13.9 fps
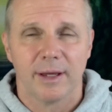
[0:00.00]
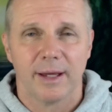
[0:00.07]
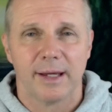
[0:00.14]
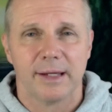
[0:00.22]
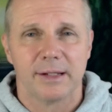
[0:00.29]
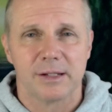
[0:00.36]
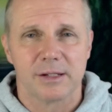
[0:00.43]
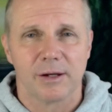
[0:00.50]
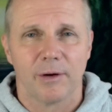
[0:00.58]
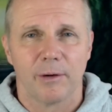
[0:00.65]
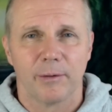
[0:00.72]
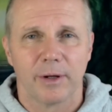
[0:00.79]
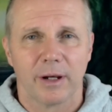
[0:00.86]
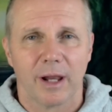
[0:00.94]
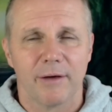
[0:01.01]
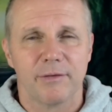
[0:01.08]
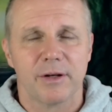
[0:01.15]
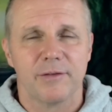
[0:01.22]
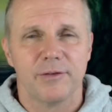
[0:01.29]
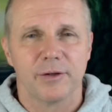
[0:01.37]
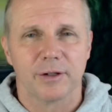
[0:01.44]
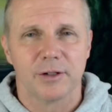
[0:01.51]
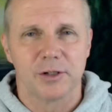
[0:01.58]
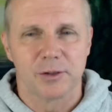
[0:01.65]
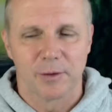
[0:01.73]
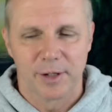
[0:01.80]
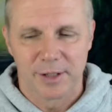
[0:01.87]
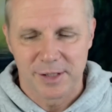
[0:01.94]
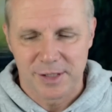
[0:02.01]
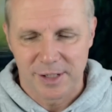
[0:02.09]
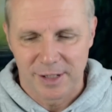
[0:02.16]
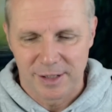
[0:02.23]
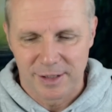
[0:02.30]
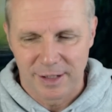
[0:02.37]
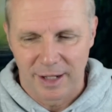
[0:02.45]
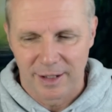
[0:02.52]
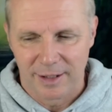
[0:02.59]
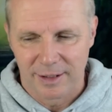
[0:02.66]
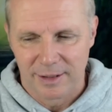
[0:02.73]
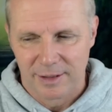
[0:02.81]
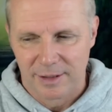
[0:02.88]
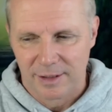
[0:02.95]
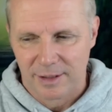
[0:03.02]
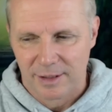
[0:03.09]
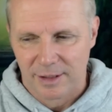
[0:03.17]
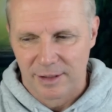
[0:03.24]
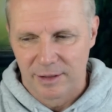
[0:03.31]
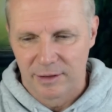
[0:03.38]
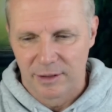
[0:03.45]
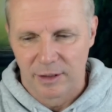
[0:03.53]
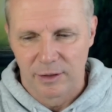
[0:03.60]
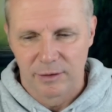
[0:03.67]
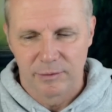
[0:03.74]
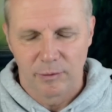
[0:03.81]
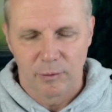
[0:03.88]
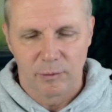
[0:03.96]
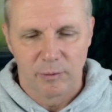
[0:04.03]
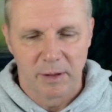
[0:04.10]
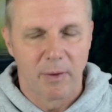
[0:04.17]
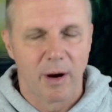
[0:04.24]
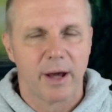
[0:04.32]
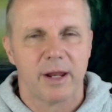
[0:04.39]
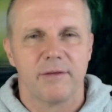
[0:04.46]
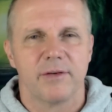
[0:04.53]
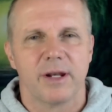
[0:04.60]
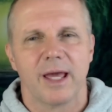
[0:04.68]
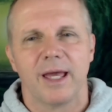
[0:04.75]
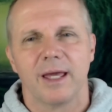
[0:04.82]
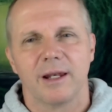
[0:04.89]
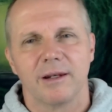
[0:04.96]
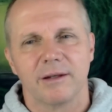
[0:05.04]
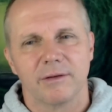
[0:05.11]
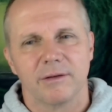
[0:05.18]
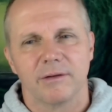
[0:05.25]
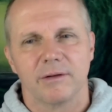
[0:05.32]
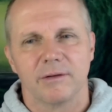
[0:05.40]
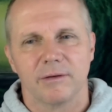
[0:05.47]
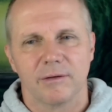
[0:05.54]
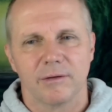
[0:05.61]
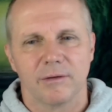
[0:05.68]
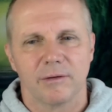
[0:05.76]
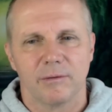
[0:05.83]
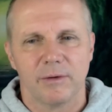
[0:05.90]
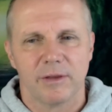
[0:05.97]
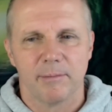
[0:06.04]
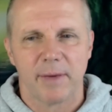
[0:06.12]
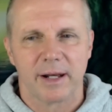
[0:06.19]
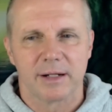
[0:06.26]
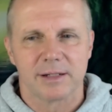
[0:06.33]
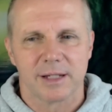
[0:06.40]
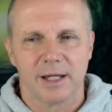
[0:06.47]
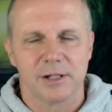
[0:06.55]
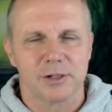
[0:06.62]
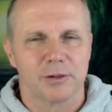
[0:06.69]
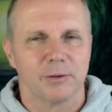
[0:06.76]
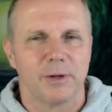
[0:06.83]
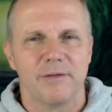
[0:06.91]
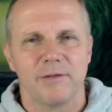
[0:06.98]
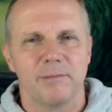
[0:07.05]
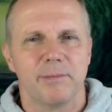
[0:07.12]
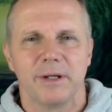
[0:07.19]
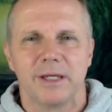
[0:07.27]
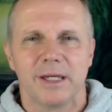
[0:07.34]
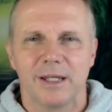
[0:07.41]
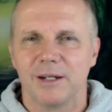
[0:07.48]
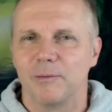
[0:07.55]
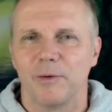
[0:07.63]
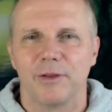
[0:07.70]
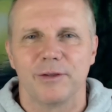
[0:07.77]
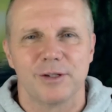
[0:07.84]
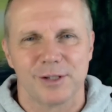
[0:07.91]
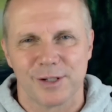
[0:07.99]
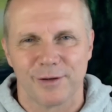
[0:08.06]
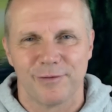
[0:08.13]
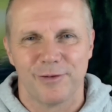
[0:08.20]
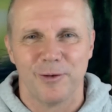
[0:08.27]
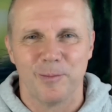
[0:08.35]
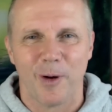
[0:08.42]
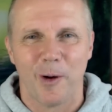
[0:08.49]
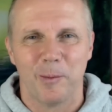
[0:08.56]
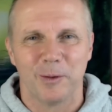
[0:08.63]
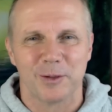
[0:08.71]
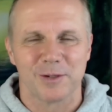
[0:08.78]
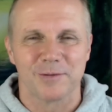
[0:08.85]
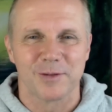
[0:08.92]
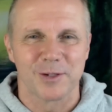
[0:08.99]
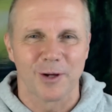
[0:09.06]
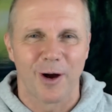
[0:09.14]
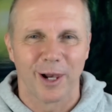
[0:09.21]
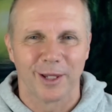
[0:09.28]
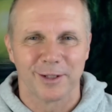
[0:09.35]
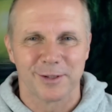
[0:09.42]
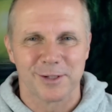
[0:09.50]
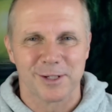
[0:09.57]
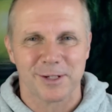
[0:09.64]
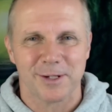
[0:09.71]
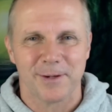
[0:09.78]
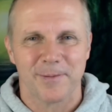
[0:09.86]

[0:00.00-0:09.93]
And so I would love it if you can join us, and you know, we might even end with a meditation, or even begin with just a few moments of silence,